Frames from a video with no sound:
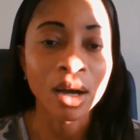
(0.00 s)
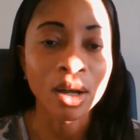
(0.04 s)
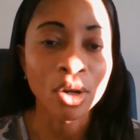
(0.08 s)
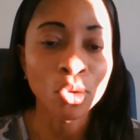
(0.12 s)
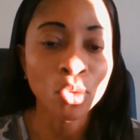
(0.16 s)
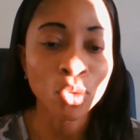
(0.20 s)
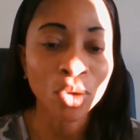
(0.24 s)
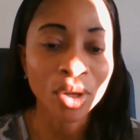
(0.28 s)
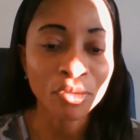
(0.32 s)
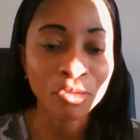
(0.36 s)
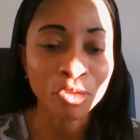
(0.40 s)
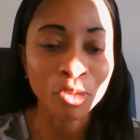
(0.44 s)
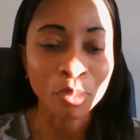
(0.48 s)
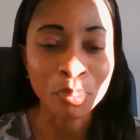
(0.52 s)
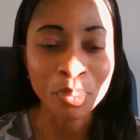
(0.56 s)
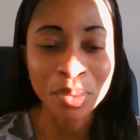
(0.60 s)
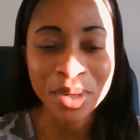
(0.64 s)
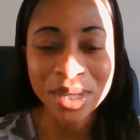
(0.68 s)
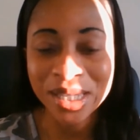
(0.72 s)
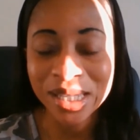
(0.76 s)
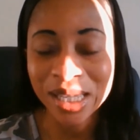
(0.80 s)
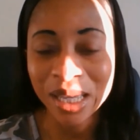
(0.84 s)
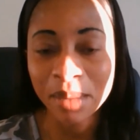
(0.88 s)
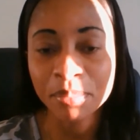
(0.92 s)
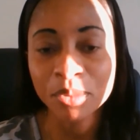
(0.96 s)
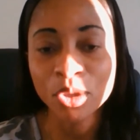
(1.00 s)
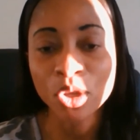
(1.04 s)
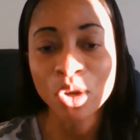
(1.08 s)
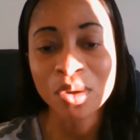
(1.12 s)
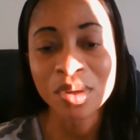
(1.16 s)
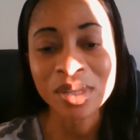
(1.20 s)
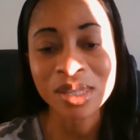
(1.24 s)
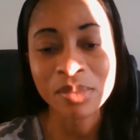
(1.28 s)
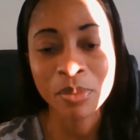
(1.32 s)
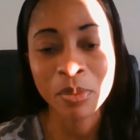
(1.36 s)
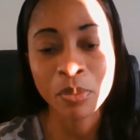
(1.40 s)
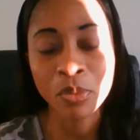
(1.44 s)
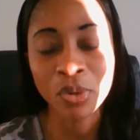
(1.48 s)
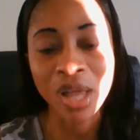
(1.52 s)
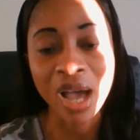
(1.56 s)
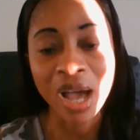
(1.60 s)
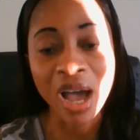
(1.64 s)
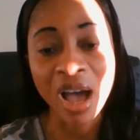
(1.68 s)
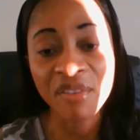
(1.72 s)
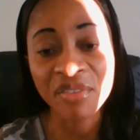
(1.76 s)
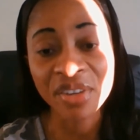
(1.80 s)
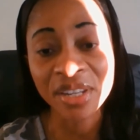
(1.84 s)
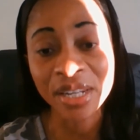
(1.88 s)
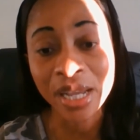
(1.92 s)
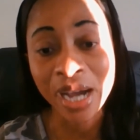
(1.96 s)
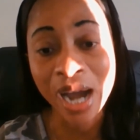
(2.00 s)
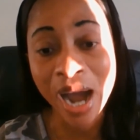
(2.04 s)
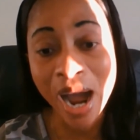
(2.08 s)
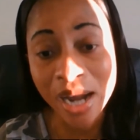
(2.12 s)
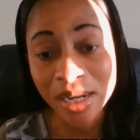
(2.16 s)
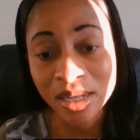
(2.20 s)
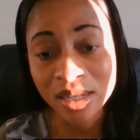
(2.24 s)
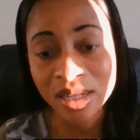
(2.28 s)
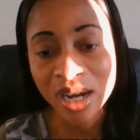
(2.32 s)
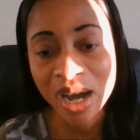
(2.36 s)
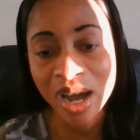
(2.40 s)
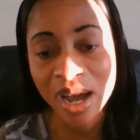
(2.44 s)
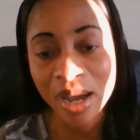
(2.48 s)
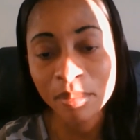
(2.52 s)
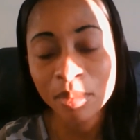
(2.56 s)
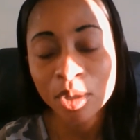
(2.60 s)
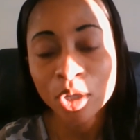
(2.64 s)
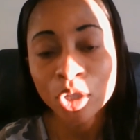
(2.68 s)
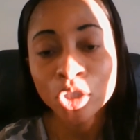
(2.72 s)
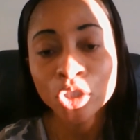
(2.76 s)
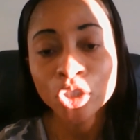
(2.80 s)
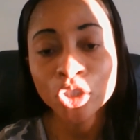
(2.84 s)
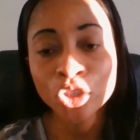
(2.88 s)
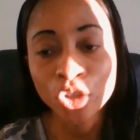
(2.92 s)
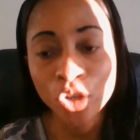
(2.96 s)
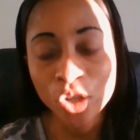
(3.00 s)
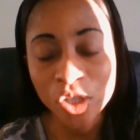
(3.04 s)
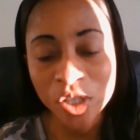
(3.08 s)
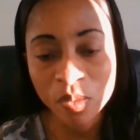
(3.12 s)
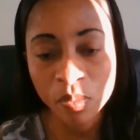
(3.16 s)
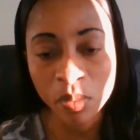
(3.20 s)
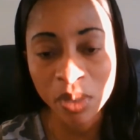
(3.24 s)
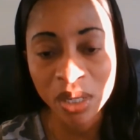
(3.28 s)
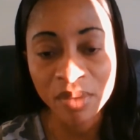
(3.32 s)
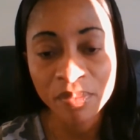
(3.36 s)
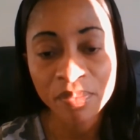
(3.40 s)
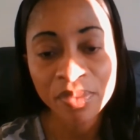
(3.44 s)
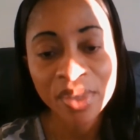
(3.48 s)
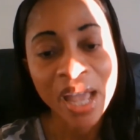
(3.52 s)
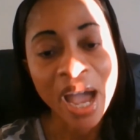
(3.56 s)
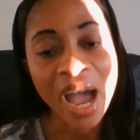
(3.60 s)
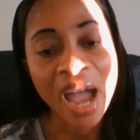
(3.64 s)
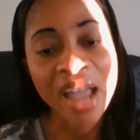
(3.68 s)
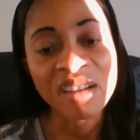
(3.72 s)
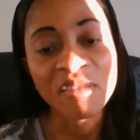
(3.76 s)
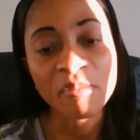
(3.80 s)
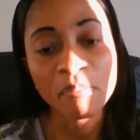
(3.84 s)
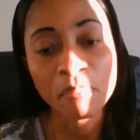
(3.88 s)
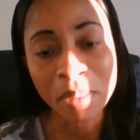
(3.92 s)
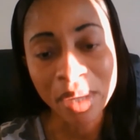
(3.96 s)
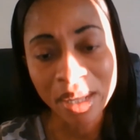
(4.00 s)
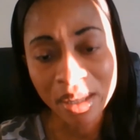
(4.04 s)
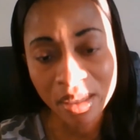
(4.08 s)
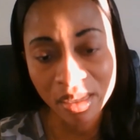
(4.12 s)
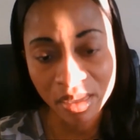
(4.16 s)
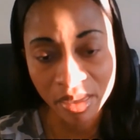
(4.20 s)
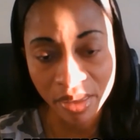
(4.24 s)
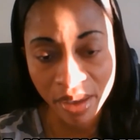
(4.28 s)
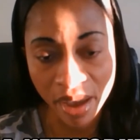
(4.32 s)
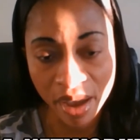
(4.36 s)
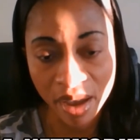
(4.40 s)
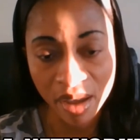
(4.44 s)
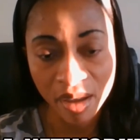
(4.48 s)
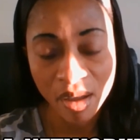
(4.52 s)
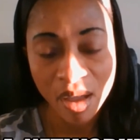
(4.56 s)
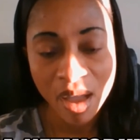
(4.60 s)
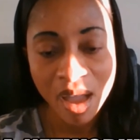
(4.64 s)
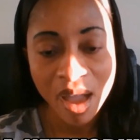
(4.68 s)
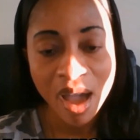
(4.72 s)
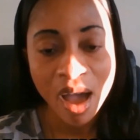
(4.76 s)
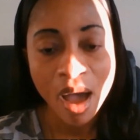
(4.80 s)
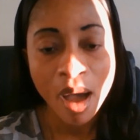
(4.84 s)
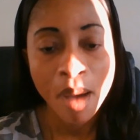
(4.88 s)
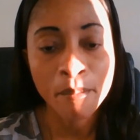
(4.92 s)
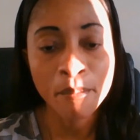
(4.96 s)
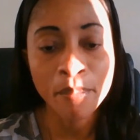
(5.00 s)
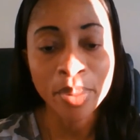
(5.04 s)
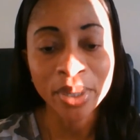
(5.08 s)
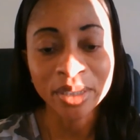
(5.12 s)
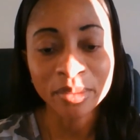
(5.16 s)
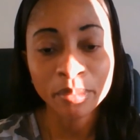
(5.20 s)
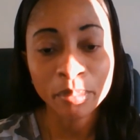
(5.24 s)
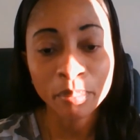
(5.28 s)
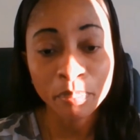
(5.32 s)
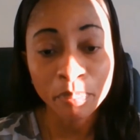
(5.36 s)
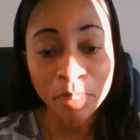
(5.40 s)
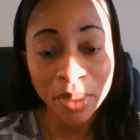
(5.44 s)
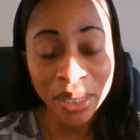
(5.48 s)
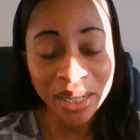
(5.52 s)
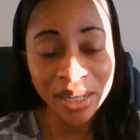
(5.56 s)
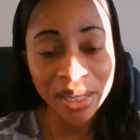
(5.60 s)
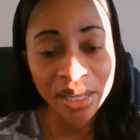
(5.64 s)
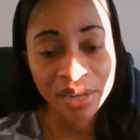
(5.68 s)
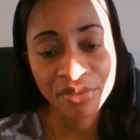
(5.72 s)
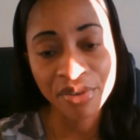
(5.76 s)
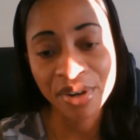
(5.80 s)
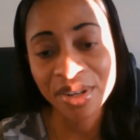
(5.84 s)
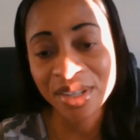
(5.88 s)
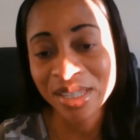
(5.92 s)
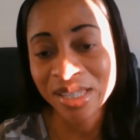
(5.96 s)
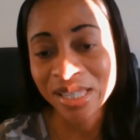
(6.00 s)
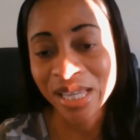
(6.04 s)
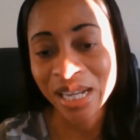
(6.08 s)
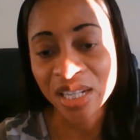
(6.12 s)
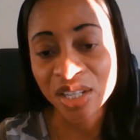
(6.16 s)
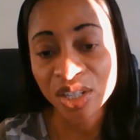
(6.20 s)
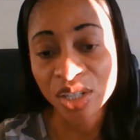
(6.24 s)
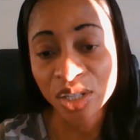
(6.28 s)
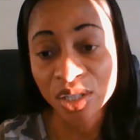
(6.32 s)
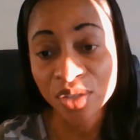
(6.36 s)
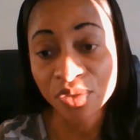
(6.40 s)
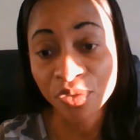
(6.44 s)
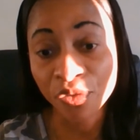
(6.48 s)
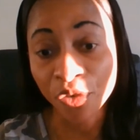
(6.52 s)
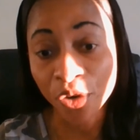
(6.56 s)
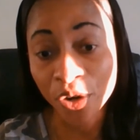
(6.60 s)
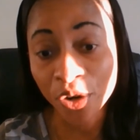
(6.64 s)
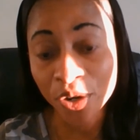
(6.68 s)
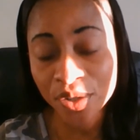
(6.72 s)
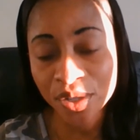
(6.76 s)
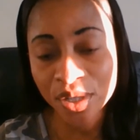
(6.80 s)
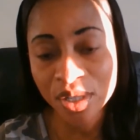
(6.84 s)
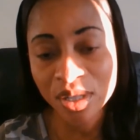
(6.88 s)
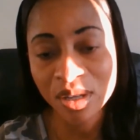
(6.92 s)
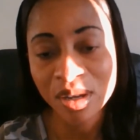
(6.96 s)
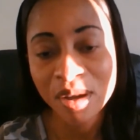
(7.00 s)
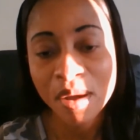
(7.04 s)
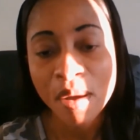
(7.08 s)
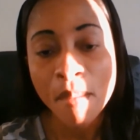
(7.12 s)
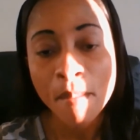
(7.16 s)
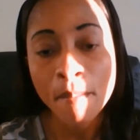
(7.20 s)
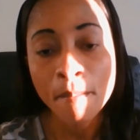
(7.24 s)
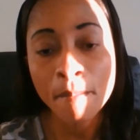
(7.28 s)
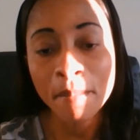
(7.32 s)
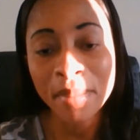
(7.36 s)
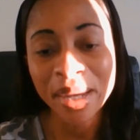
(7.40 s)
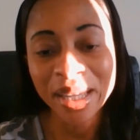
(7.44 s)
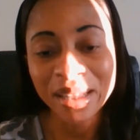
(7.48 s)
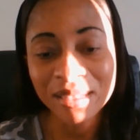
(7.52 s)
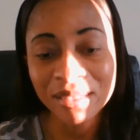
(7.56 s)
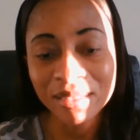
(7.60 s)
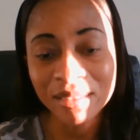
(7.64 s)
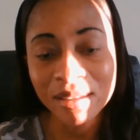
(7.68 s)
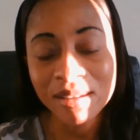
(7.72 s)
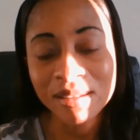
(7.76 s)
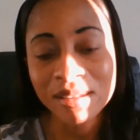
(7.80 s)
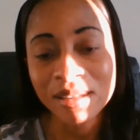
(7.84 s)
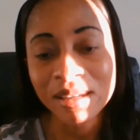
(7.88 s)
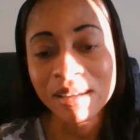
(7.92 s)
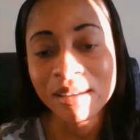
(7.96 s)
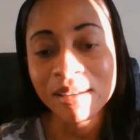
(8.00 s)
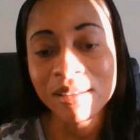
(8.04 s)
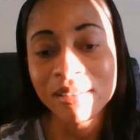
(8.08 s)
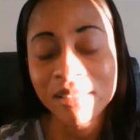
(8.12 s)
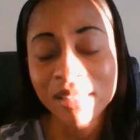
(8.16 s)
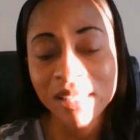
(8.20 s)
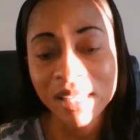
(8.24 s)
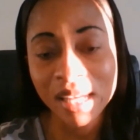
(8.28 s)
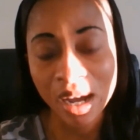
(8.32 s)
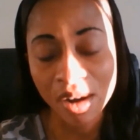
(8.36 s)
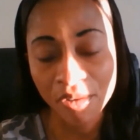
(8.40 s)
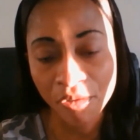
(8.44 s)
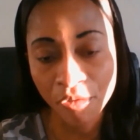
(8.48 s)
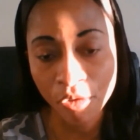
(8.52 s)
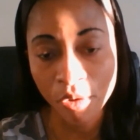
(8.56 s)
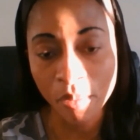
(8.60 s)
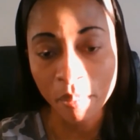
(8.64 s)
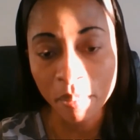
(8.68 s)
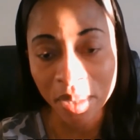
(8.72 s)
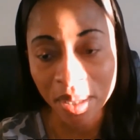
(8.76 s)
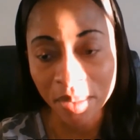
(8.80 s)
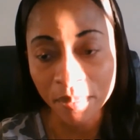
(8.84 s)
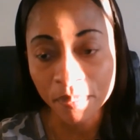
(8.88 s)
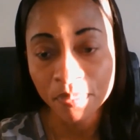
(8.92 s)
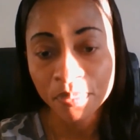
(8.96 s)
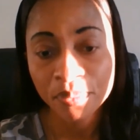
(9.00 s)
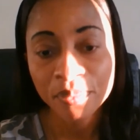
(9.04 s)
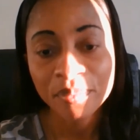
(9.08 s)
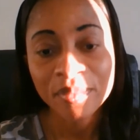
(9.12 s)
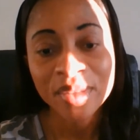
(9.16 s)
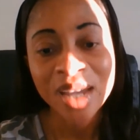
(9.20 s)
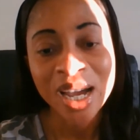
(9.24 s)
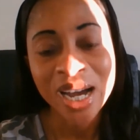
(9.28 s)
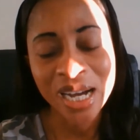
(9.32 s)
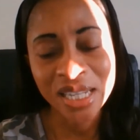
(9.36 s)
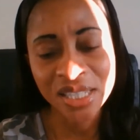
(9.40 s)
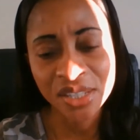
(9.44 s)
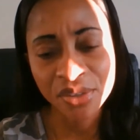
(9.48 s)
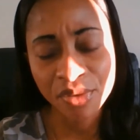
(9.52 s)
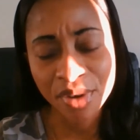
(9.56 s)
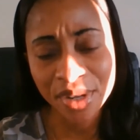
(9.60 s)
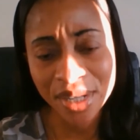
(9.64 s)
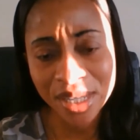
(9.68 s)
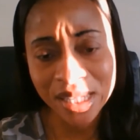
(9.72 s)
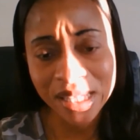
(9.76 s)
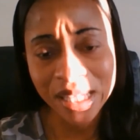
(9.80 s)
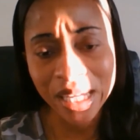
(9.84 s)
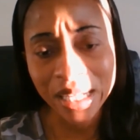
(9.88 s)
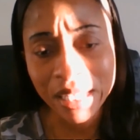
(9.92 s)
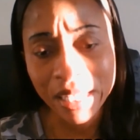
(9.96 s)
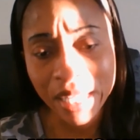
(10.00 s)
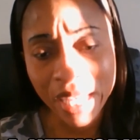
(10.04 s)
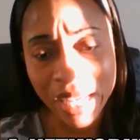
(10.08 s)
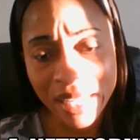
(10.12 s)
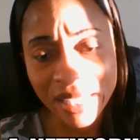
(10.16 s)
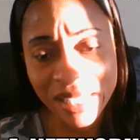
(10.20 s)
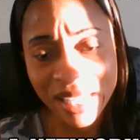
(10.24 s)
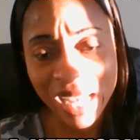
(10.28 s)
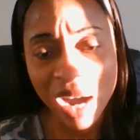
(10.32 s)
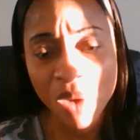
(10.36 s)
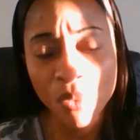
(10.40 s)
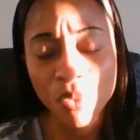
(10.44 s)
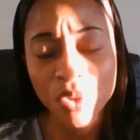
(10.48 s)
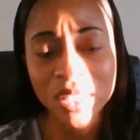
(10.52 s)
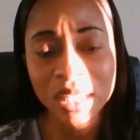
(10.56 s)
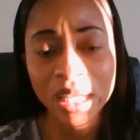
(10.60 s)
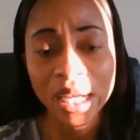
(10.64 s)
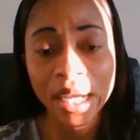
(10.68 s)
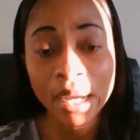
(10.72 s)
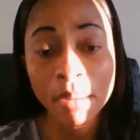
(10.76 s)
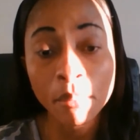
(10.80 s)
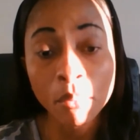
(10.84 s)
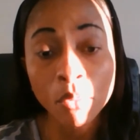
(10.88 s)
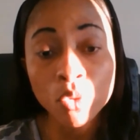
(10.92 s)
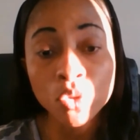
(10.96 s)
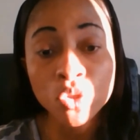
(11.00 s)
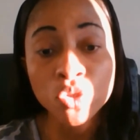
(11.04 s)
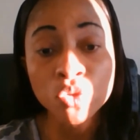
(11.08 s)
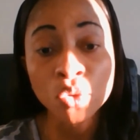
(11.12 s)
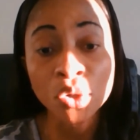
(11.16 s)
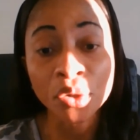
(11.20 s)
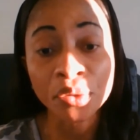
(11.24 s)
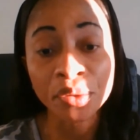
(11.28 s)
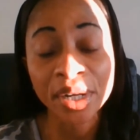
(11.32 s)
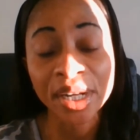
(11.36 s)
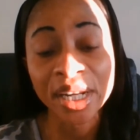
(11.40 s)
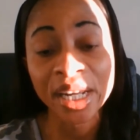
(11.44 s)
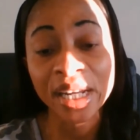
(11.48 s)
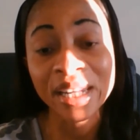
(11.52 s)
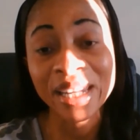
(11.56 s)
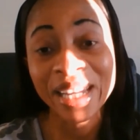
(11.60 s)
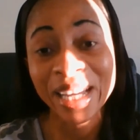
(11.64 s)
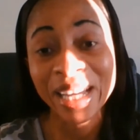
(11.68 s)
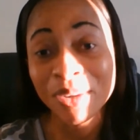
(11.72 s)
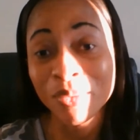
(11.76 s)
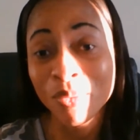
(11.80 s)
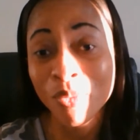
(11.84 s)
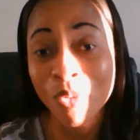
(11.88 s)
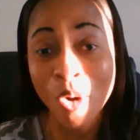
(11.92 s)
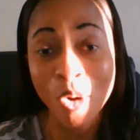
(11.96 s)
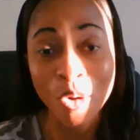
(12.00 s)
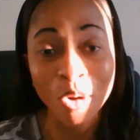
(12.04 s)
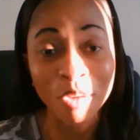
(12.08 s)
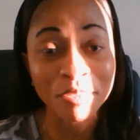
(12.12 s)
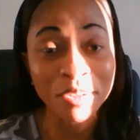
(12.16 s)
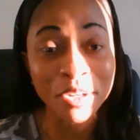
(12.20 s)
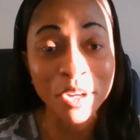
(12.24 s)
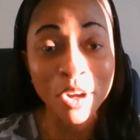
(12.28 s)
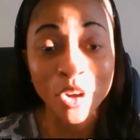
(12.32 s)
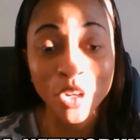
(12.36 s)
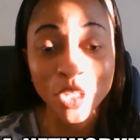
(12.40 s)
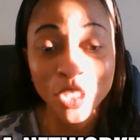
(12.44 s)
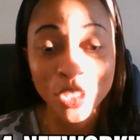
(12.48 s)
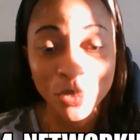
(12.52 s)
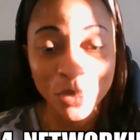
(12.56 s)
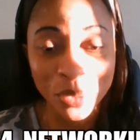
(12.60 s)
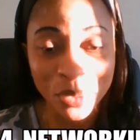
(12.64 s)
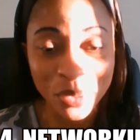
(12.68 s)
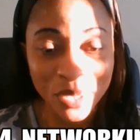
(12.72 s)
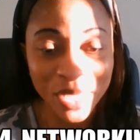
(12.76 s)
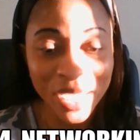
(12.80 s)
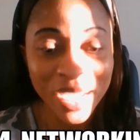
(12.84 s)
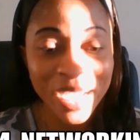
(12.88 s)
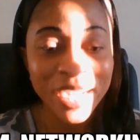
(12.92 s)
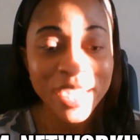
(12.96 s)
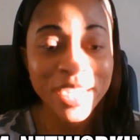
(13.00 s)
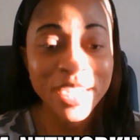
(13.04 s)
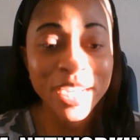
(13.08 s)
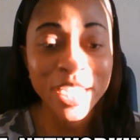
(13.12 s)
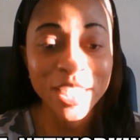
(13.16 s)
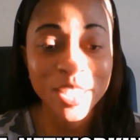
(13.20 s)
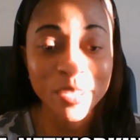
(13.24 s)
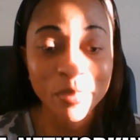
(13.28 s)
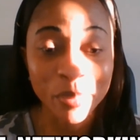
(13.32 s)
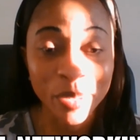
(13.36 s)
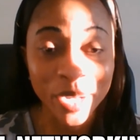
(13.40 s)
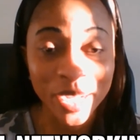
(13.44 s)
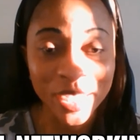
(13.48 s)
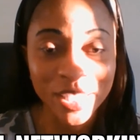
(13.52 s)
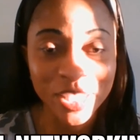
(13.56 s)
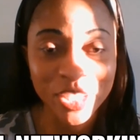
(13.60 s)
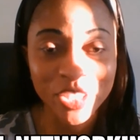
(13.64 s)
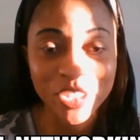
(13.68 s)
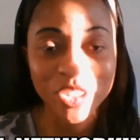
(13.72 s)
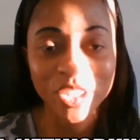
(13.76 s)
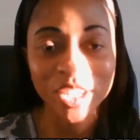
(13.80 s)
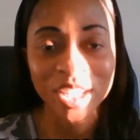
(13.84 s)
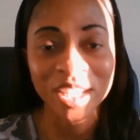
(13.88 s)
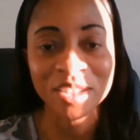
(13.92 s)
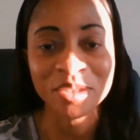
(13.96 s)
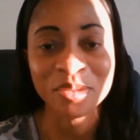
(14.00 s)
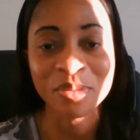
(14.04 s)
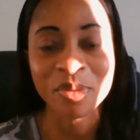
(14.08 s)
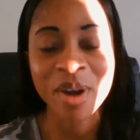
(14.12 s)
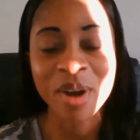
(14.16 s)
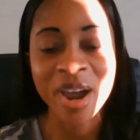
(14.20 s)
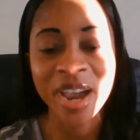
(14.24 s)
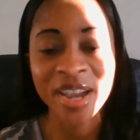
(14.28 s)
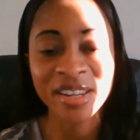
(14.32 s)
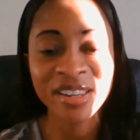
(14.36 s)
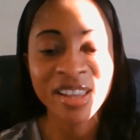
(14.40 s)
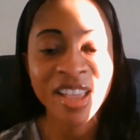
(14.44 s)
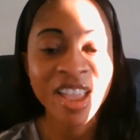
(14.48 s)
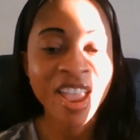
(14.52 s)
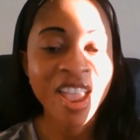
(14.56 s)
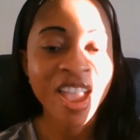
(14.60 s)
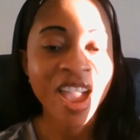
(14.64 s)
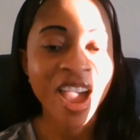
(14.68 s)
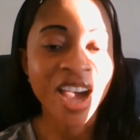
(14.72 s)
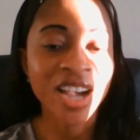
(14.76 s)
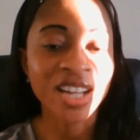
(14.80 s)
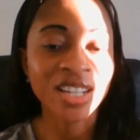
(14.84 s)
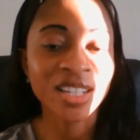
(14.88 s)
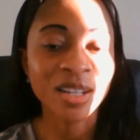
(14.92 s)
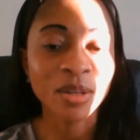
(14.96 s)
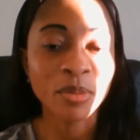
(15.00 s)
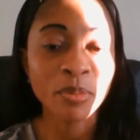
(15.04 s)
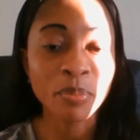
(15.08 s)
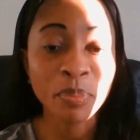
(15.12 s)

looking for preceptors, people are having a hard time. Trust me, I have been there. But being a registered nurse first made this easier for me. As a registered nurse, I was able to create a network of doctors, nurse practitioners, right, and